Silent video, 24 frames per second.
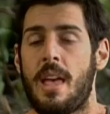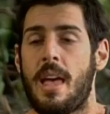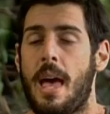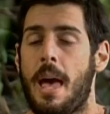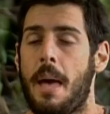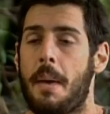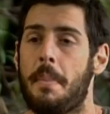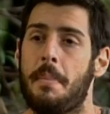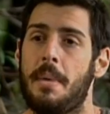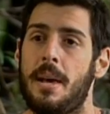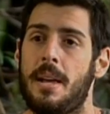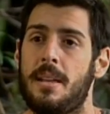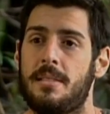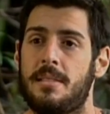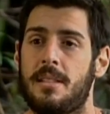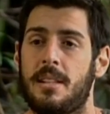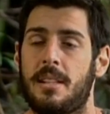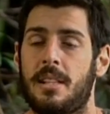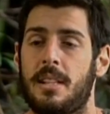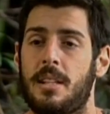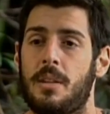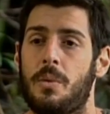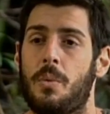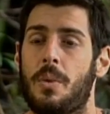And
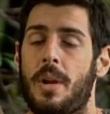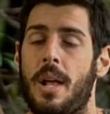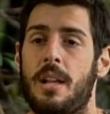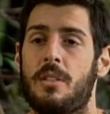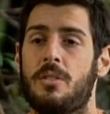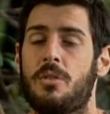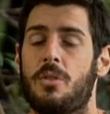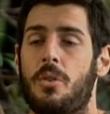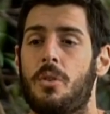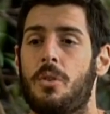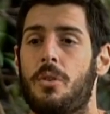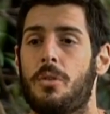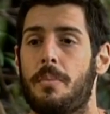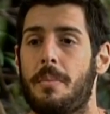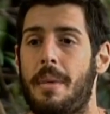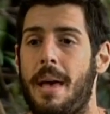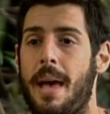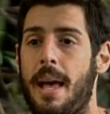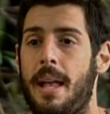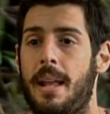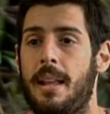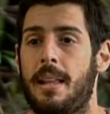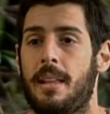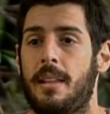basically, what I told
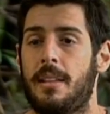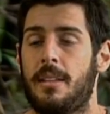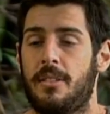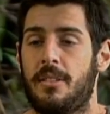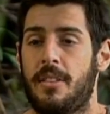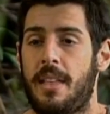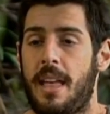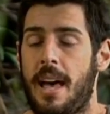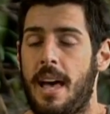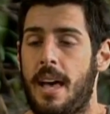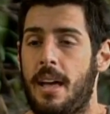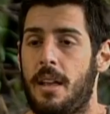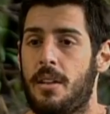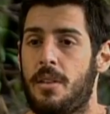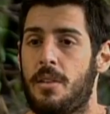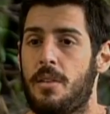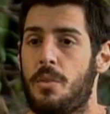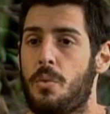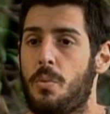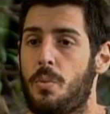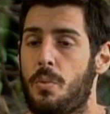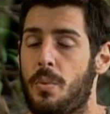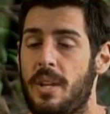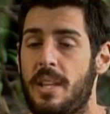Matt is that
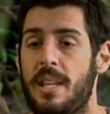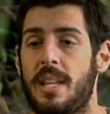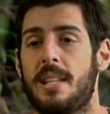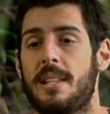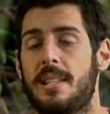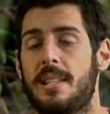we need